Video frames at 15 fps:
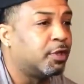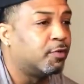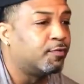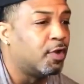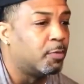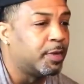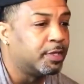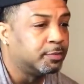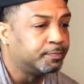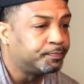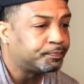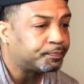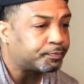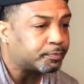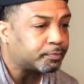You feel me?
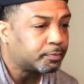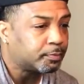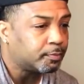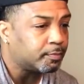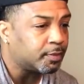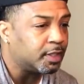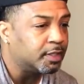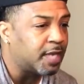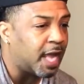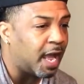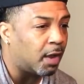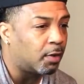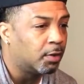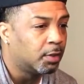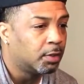Now,